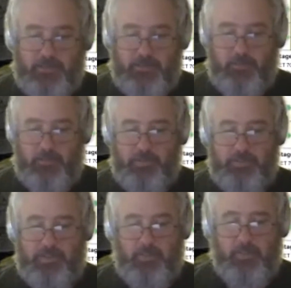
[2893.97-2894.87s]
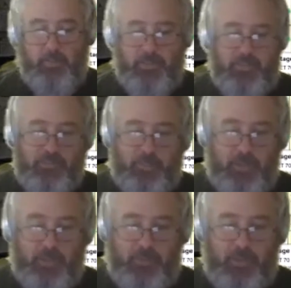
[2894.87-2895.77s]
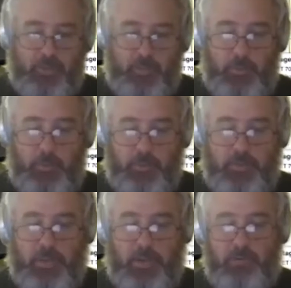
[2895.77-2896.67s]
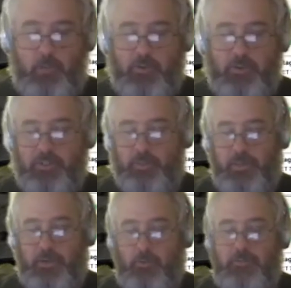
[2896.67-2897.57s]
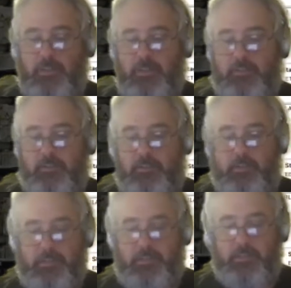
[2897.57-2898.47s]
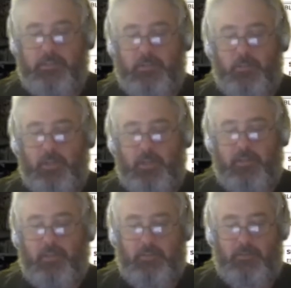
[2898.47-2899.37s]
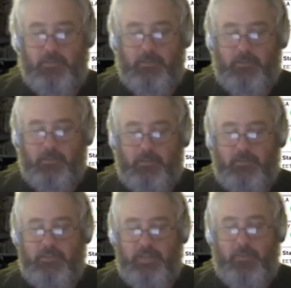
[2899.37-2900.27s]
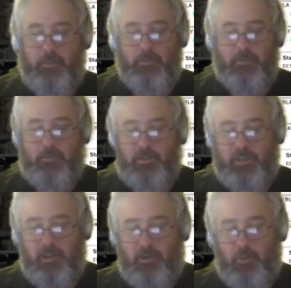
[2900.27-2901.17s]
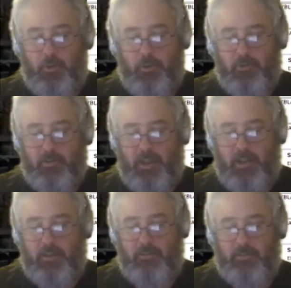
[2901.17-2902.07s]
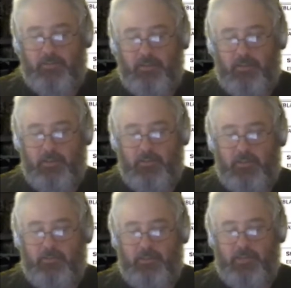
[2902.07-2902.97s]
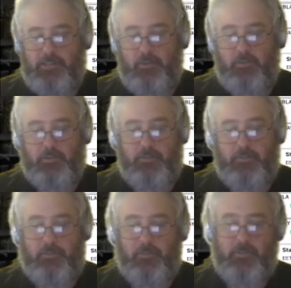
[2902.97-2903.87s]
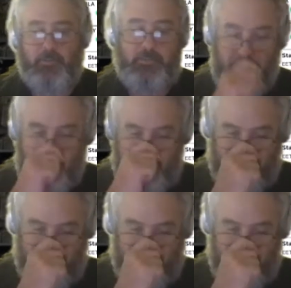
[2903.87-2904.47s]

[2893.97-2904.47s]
So for example, the weather's a bit iffy and we want Yarrawonga to be an alternate. We can then tap on Yarrawonga and add it as a destination alternate for the first stage.